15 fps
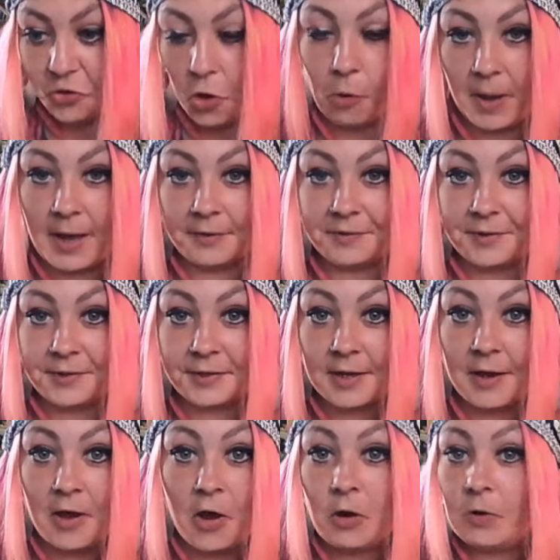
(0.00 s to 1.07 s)
knobheads.
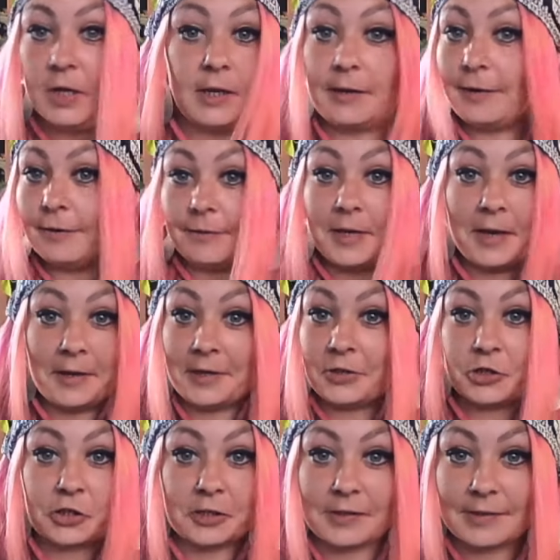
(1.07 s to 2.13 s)

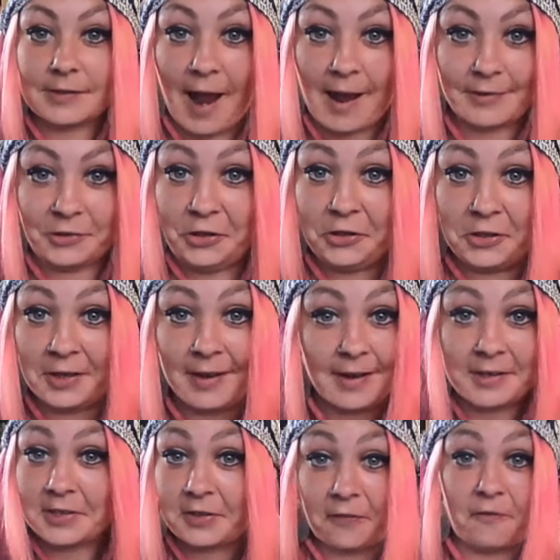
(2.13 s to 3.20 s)
It's just standard.
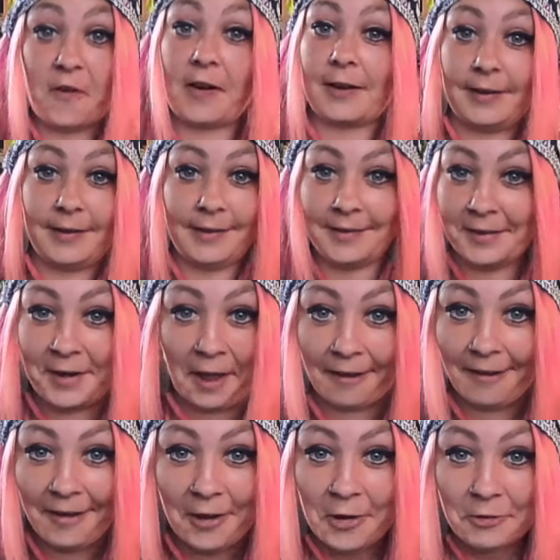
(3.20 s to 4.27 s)
It's the fucking internet,
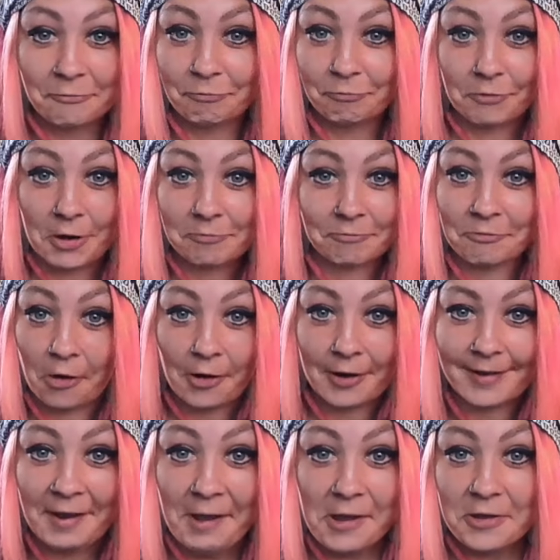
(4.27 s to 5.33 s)

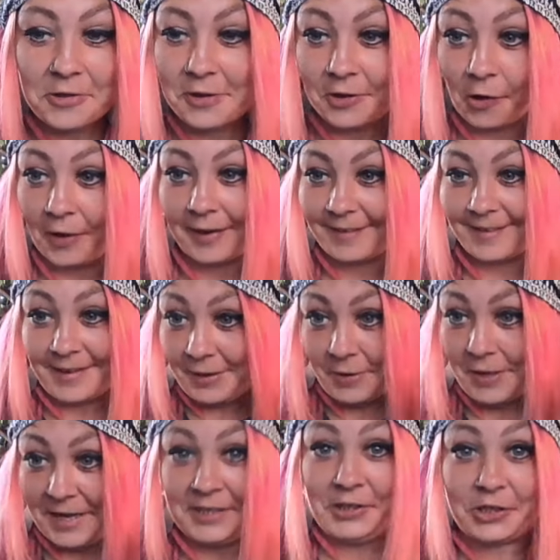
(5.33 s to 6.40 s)
right? Like,
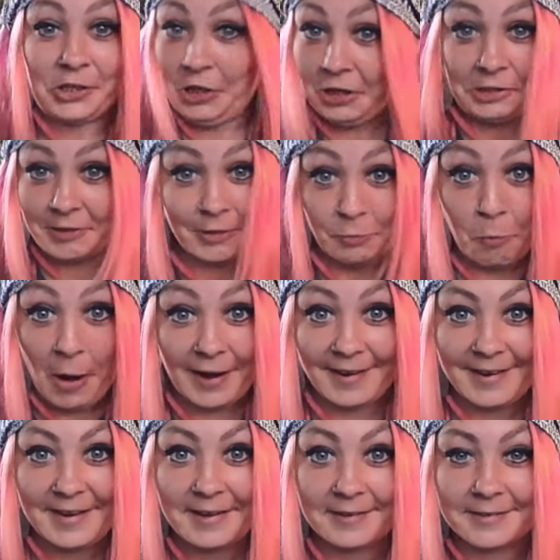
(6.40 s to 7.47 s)
it's just the
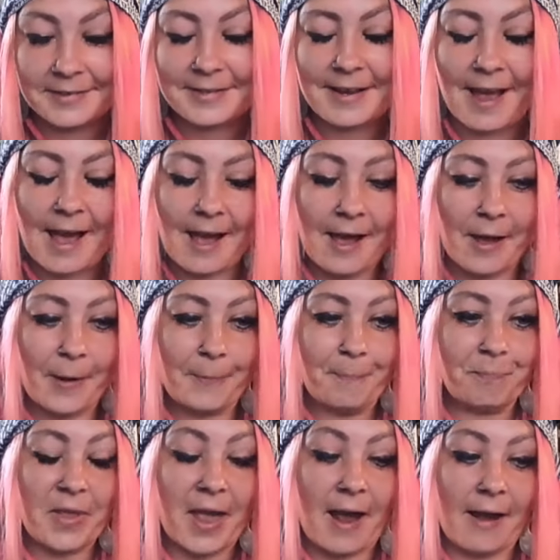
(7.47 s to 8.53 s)
way it is.
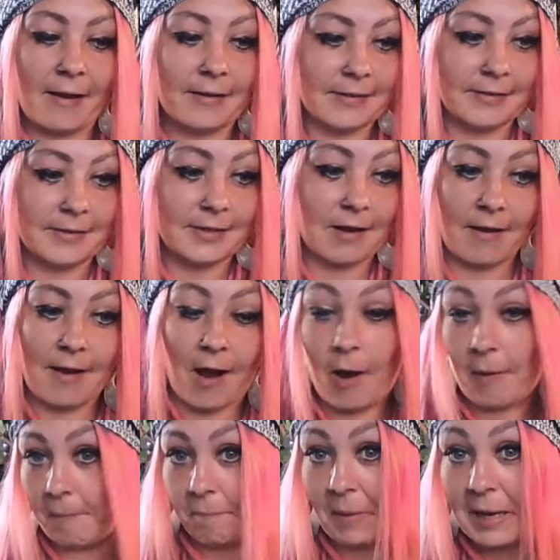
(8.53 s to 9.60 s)
And
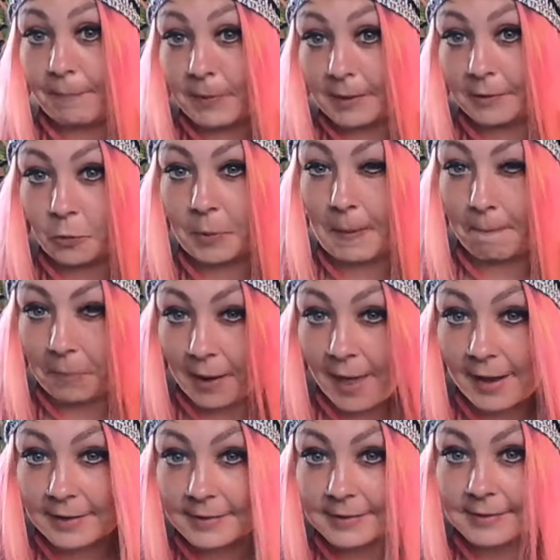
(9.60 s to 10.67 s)
I'm maybe a little bit
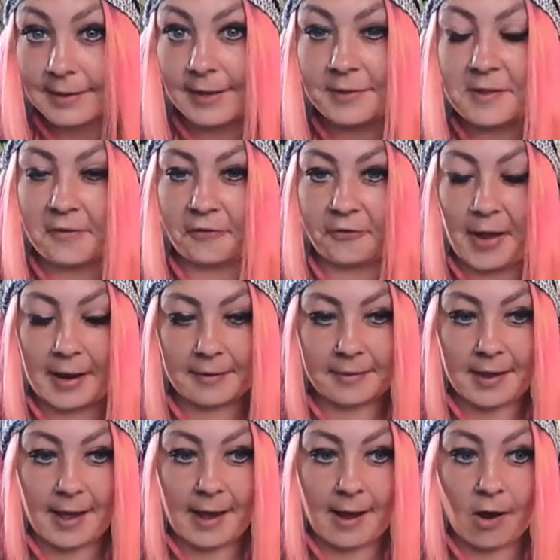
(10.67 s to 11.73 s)
blessed in the fact
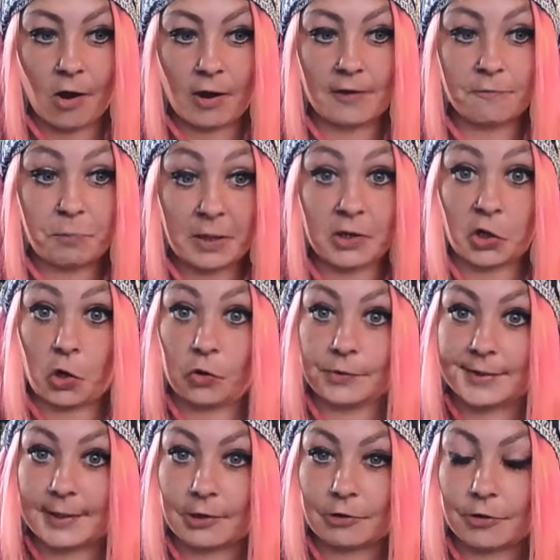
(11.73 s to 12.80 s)
that I've been a
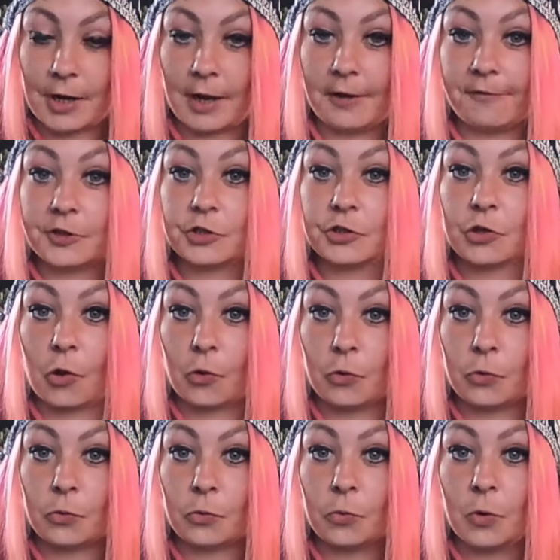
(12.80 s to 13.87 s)
content creator for so
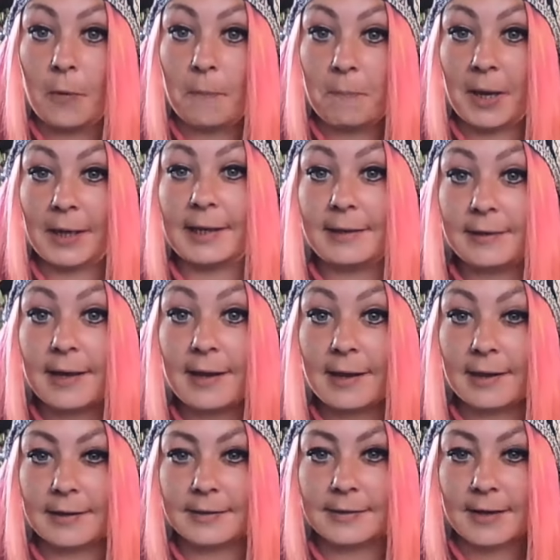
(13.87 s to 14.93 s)
many
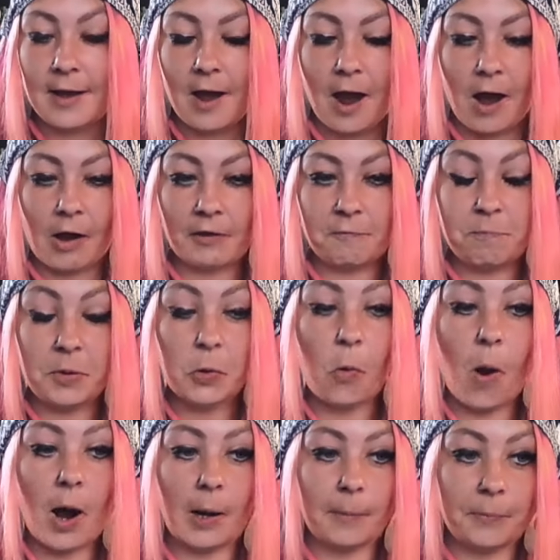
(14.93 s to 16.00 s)
years. I've
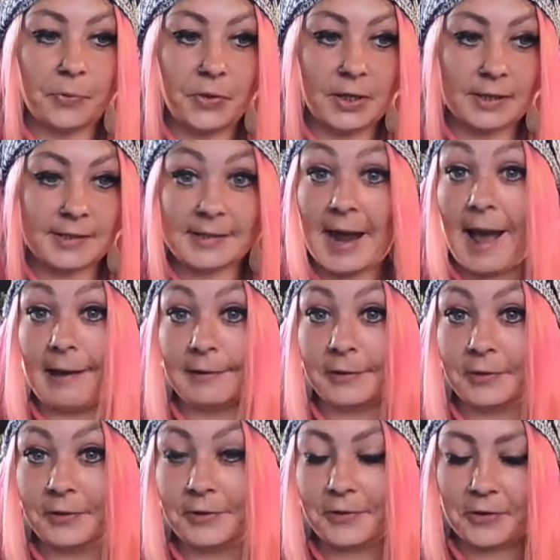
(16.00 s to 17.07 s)
built up this
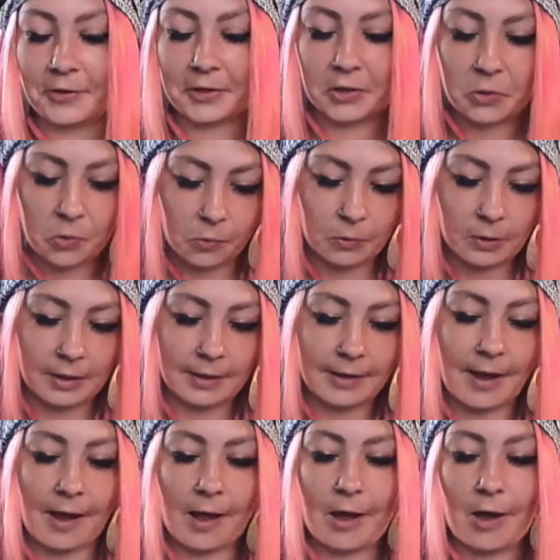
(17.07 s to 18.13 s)
talent that I call it,
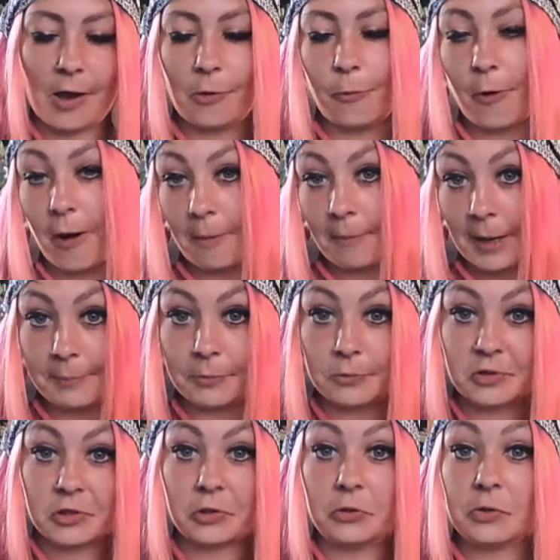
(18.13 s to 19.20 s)
where I'm able
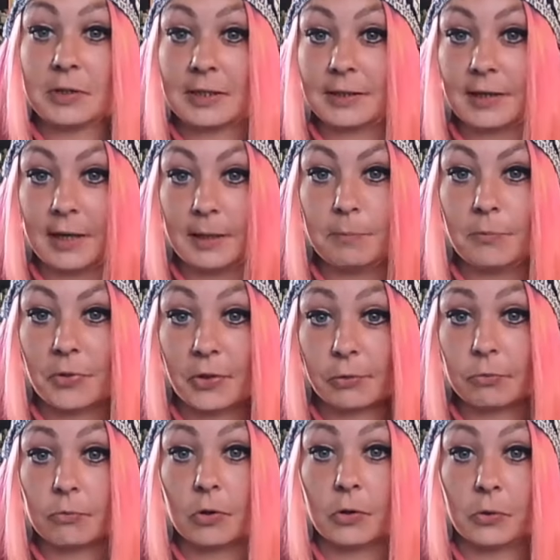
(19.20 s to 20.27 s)
to skim
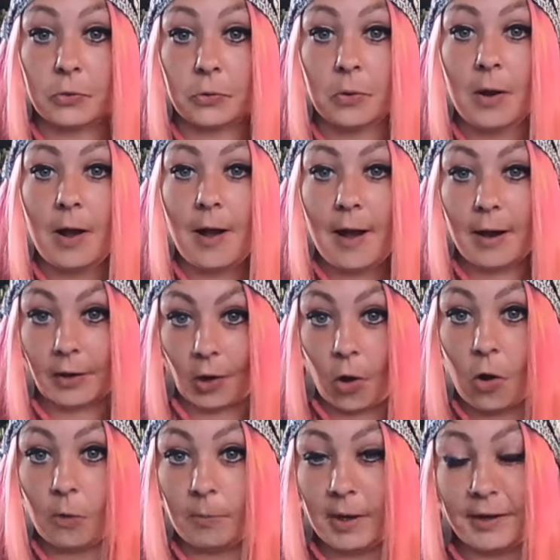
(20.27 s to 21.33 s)
through a
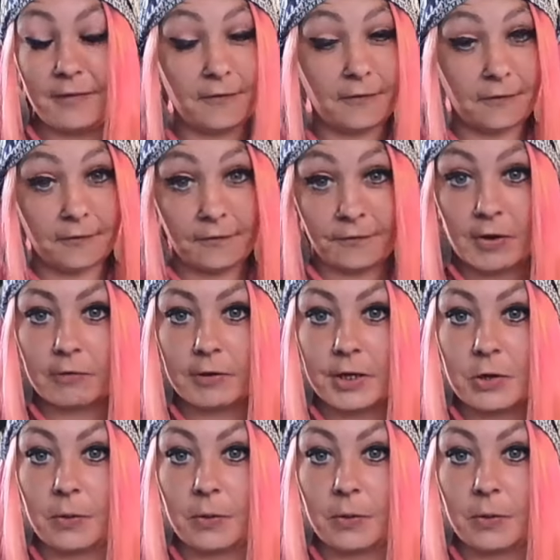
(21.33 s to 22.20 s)
comment very